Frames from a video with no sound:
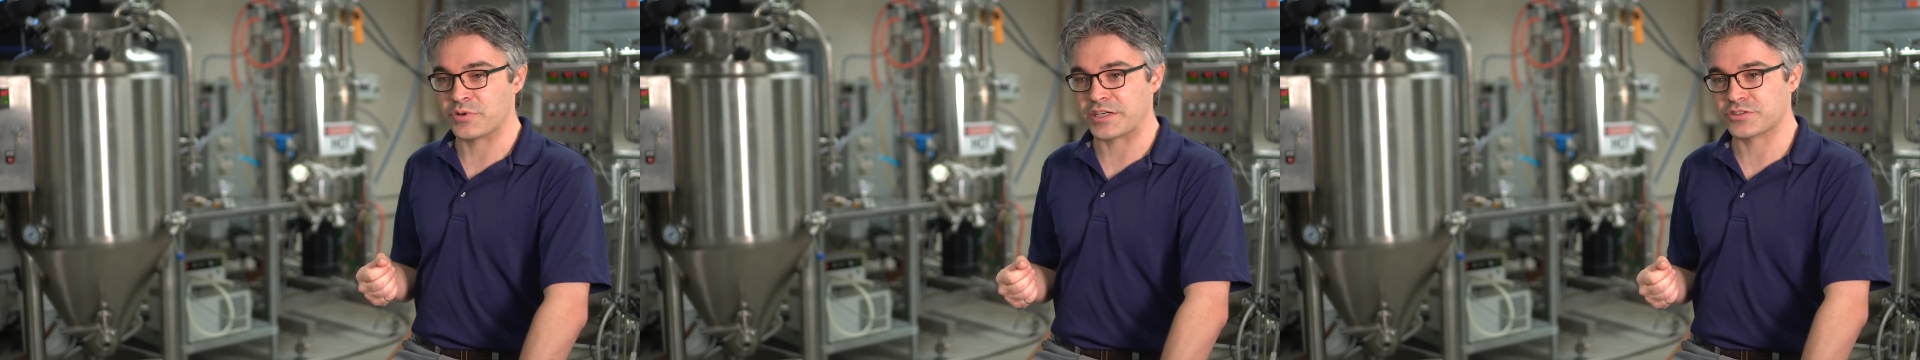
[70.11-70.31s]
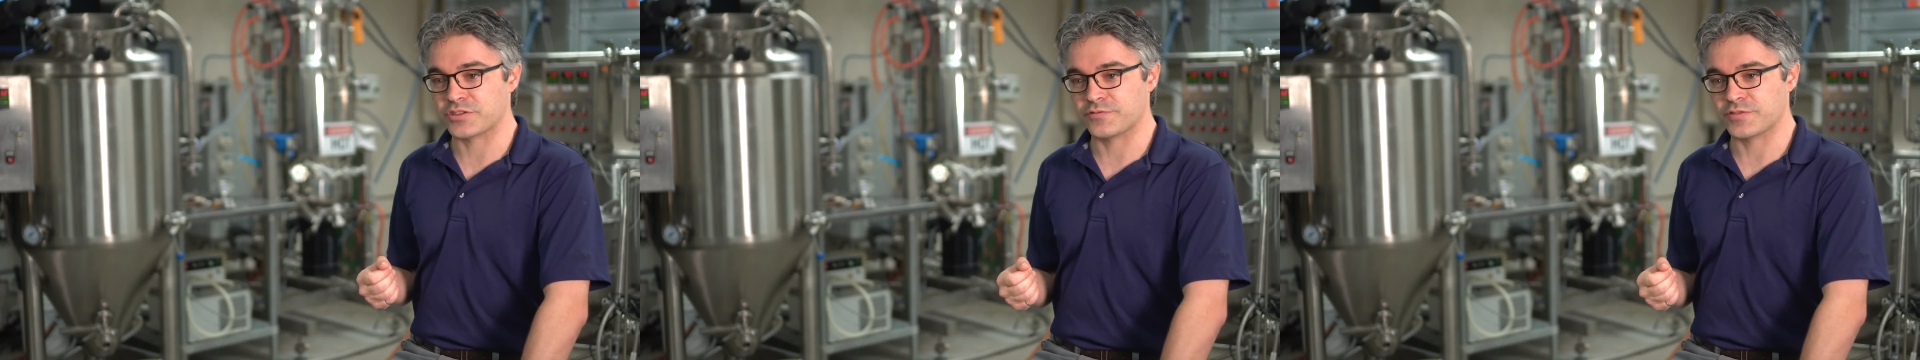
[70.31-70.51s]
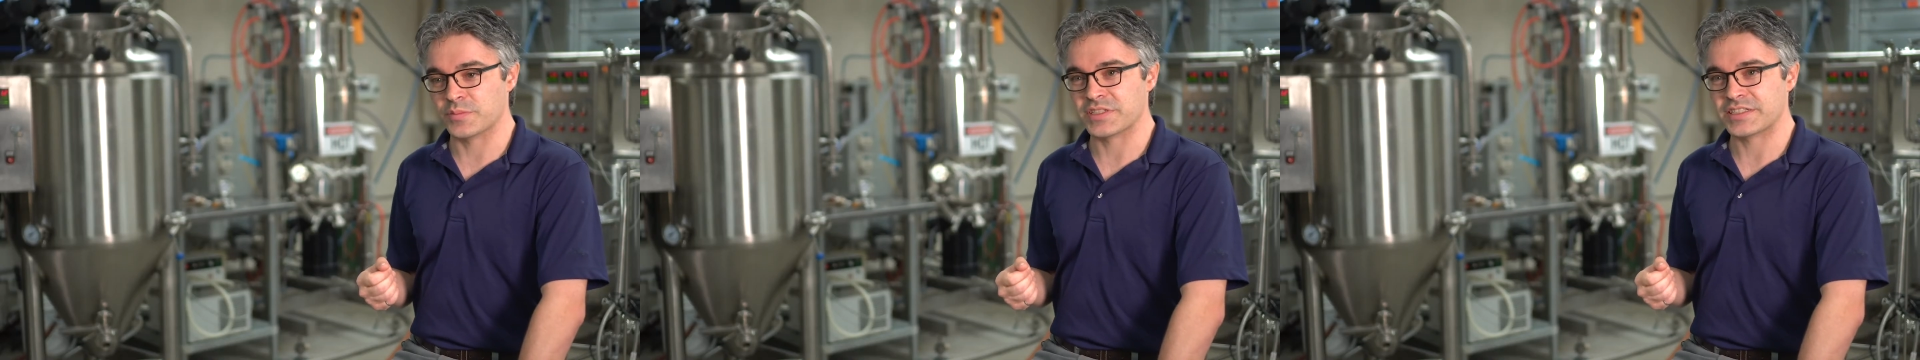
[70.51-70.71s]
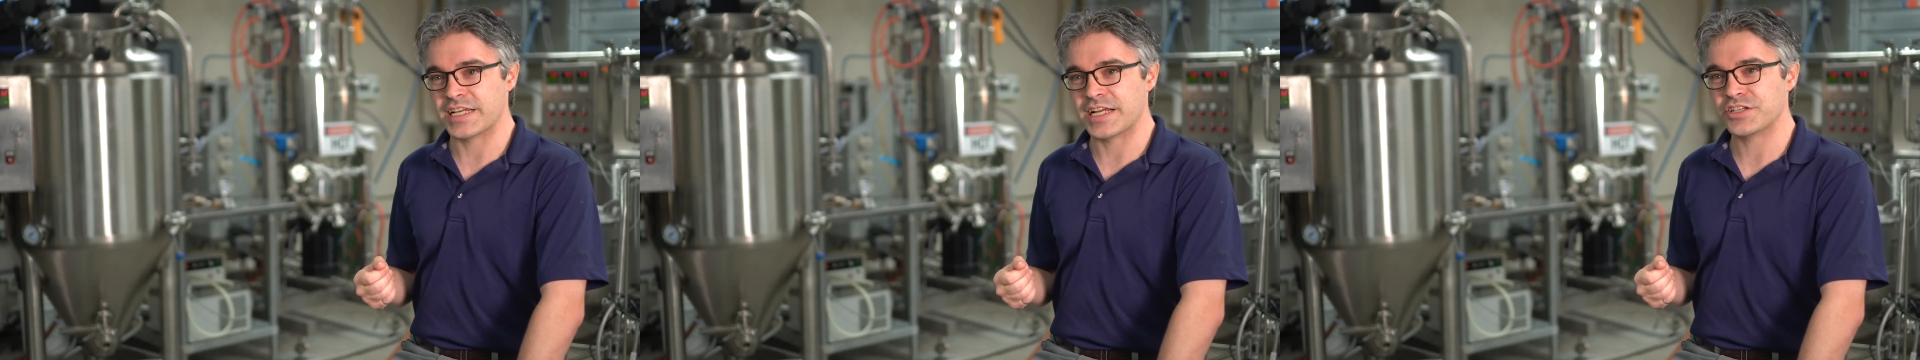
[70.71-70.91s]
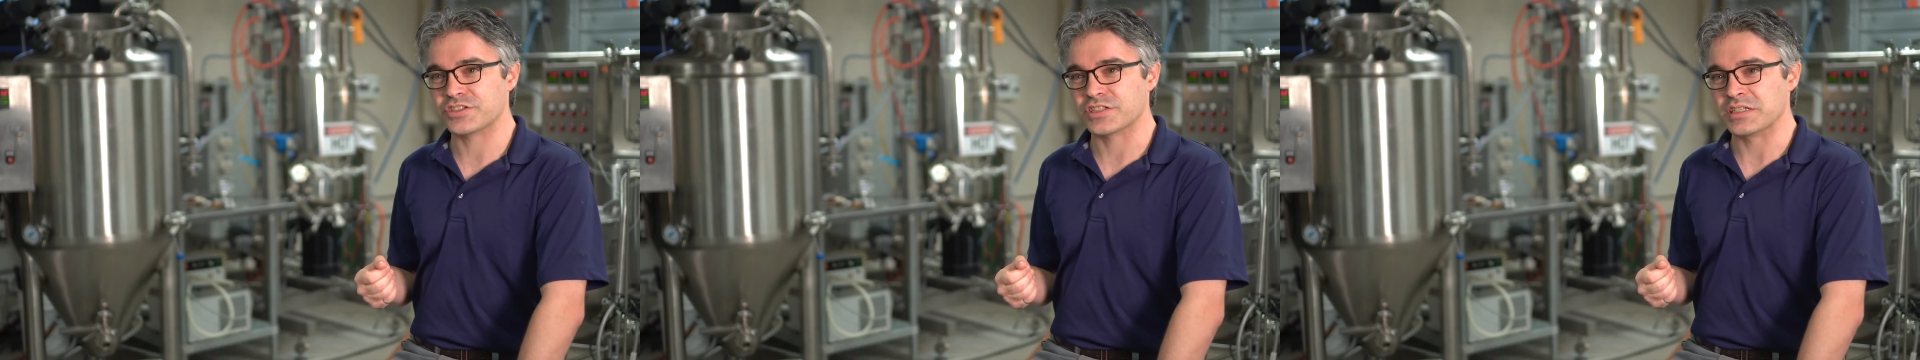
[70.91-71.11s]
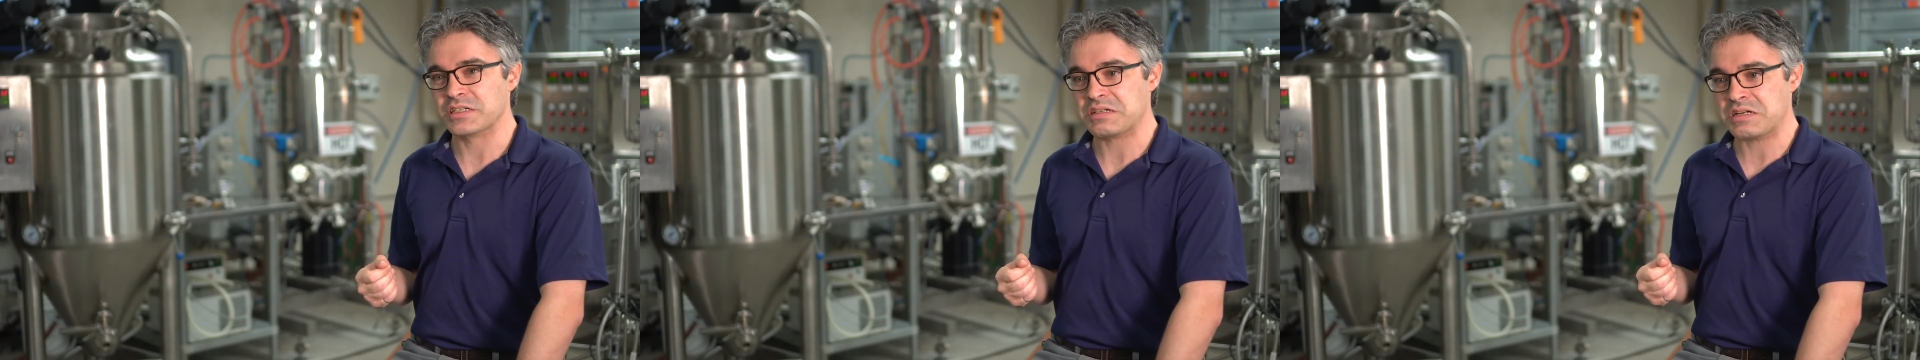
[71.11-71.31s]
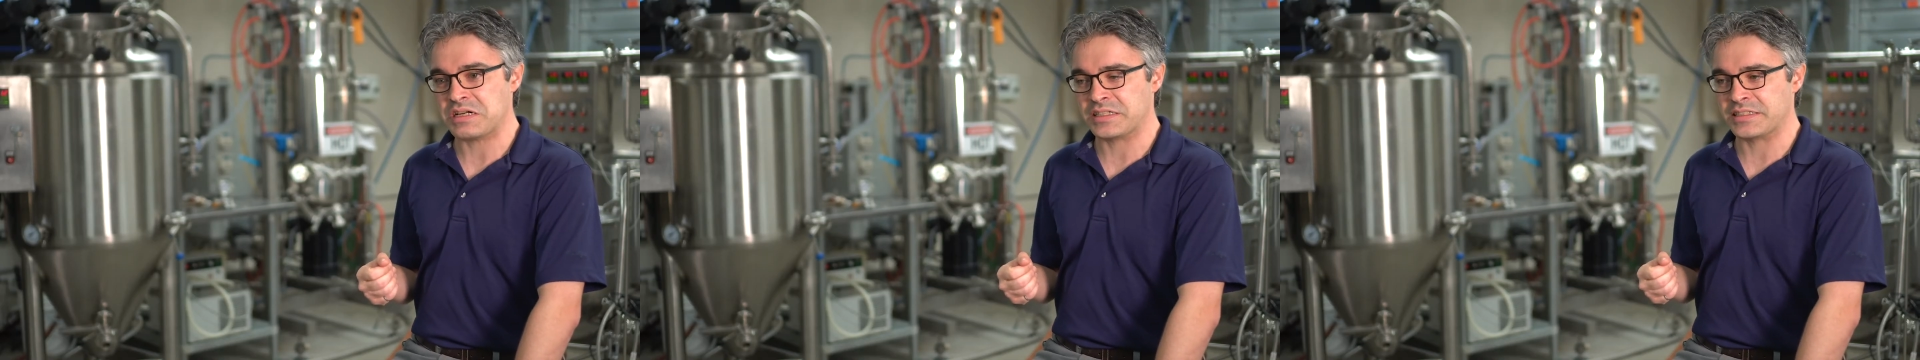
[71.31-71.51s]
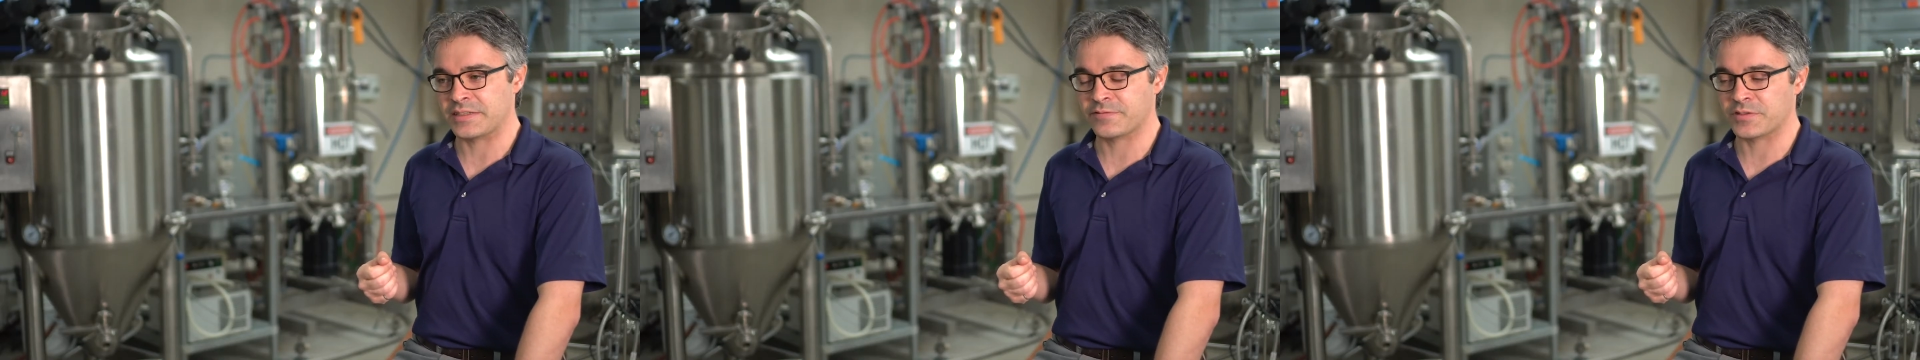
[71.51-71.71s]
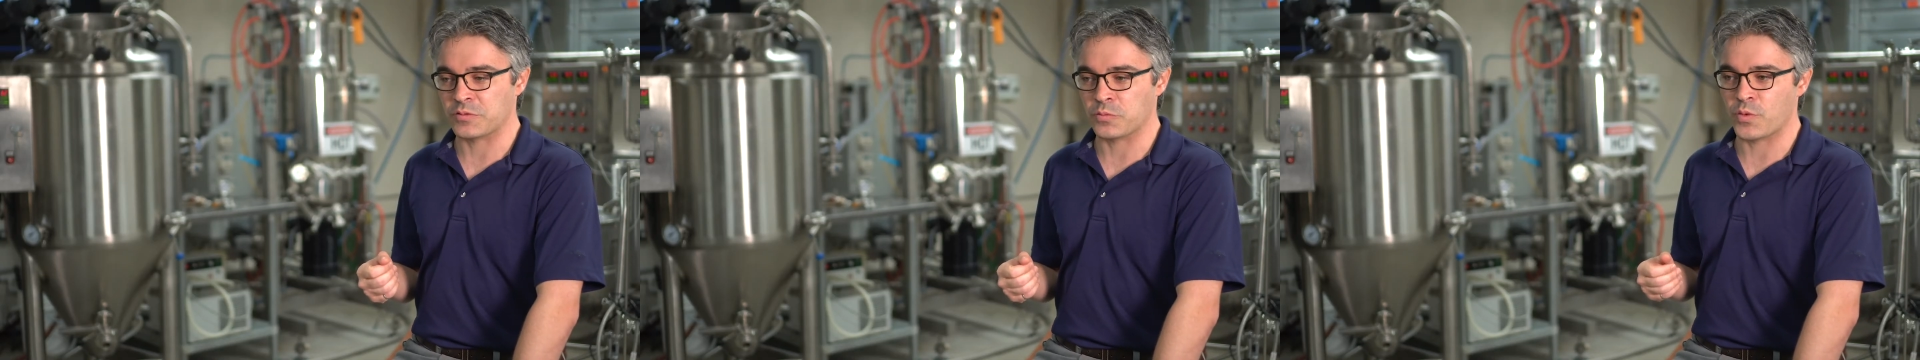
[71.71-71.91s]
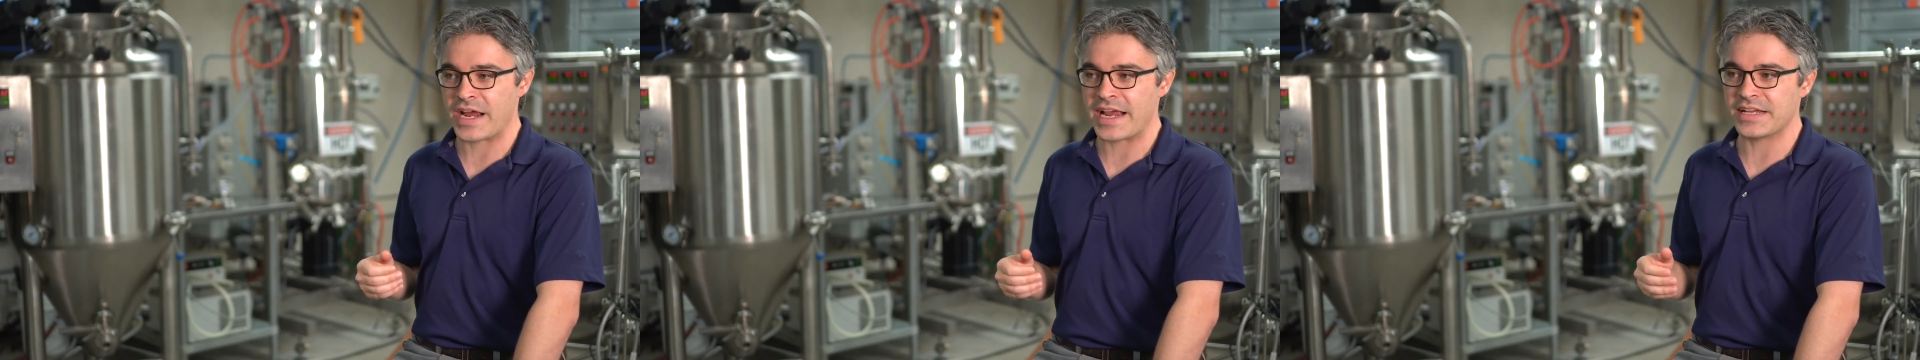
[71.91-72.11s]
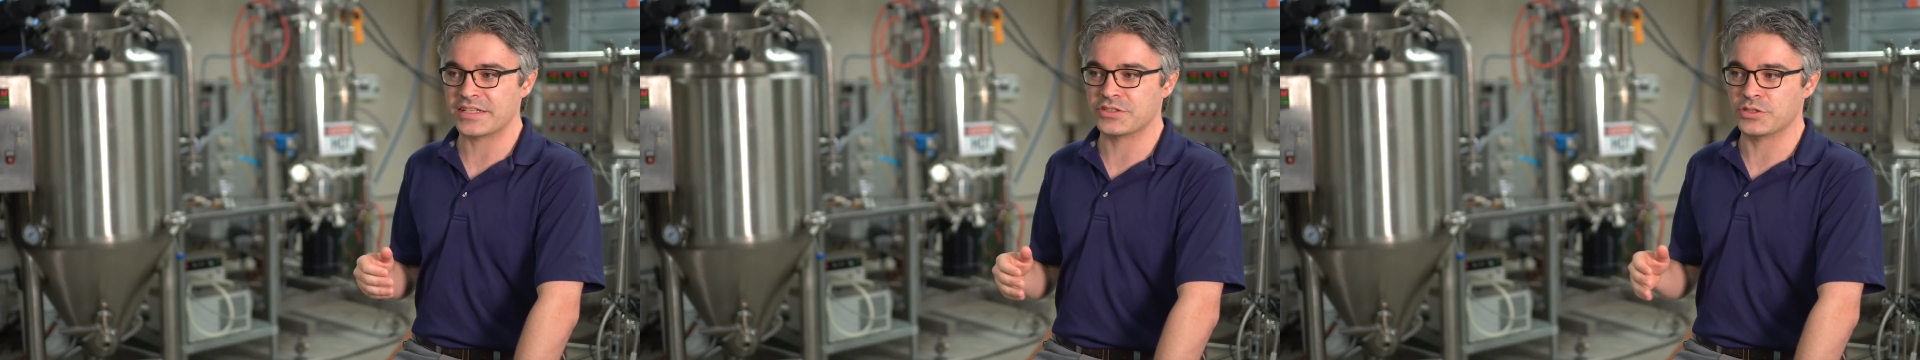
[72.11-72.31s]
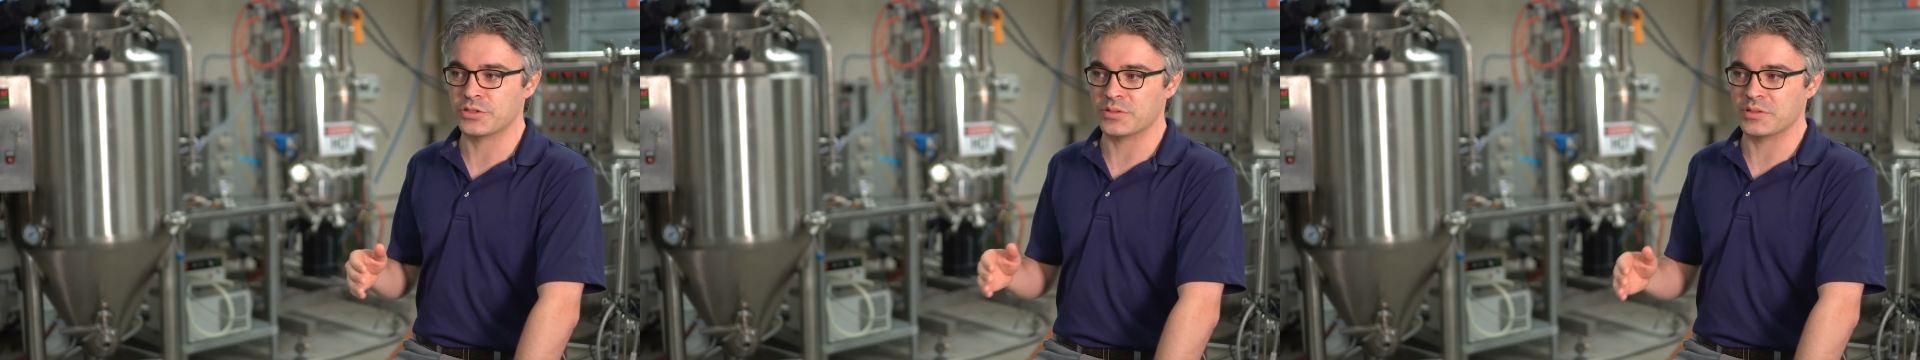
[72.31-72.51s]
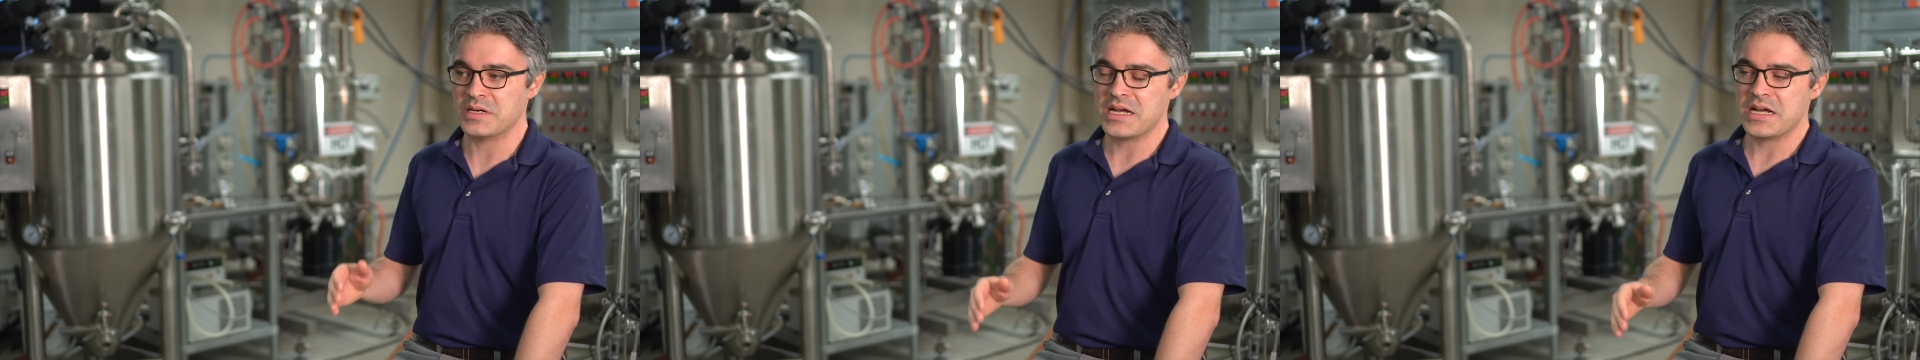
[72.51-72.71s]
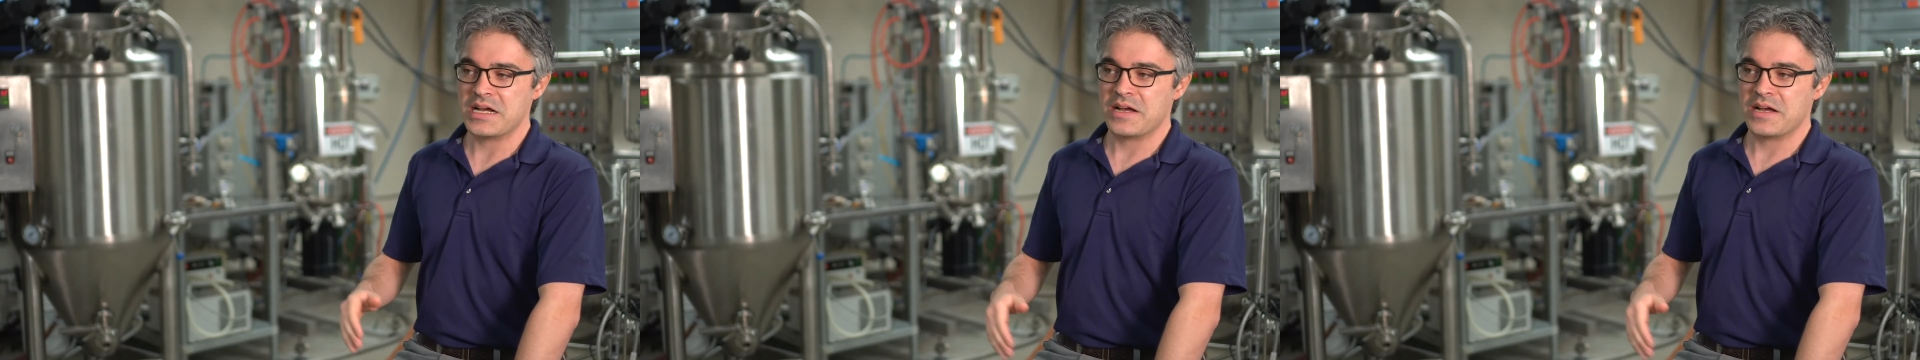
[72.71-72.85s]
pressure fermentation, uh, different ways to